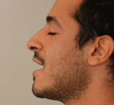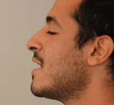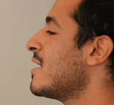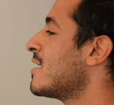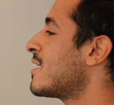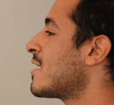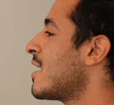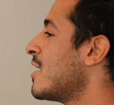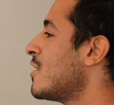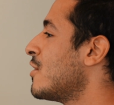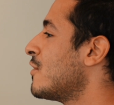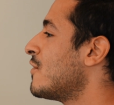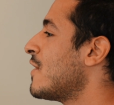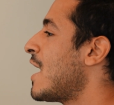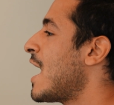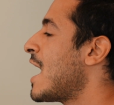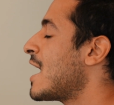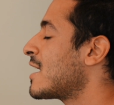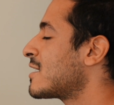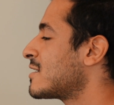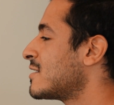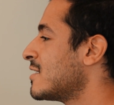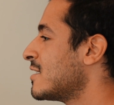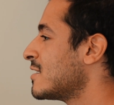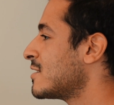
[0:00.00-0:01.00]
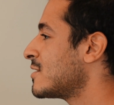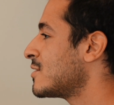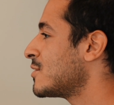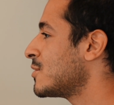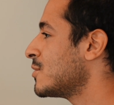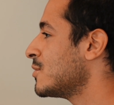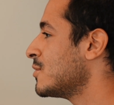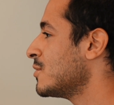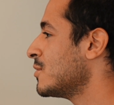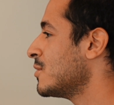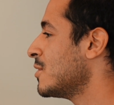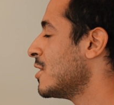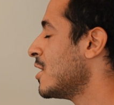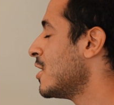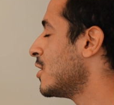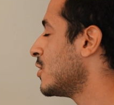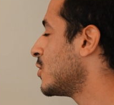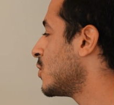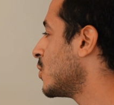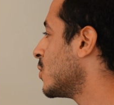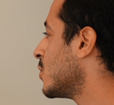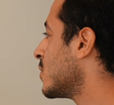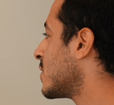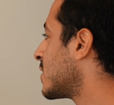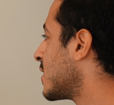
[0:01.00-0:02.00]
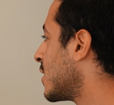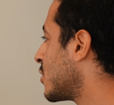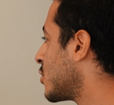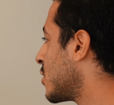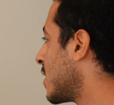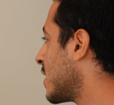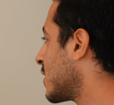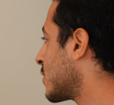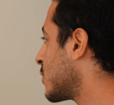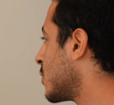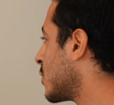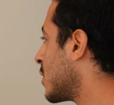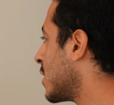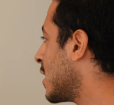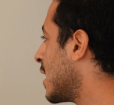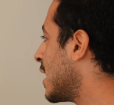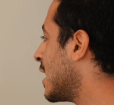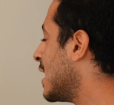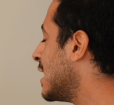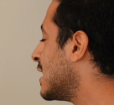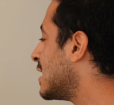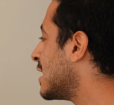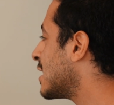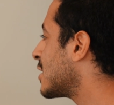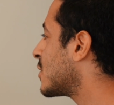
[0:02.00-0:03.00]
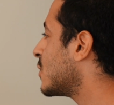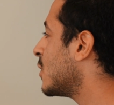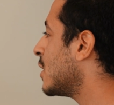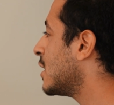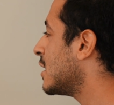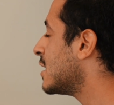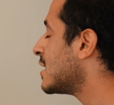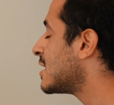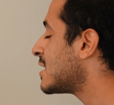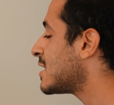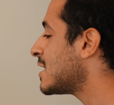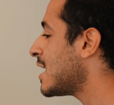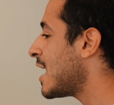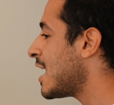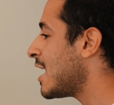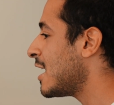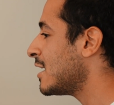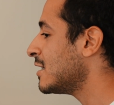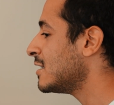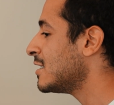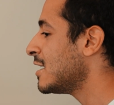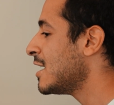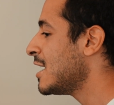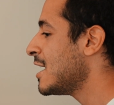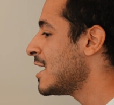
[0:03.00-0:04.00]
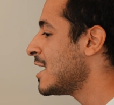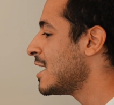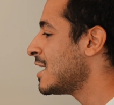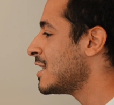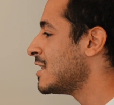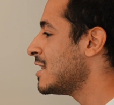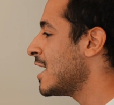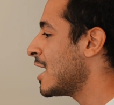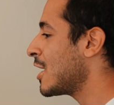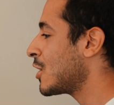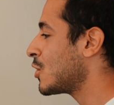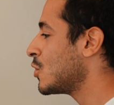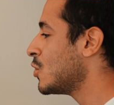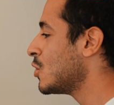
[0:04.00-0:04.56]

any kind of access to tools such as Google Analytics will understand that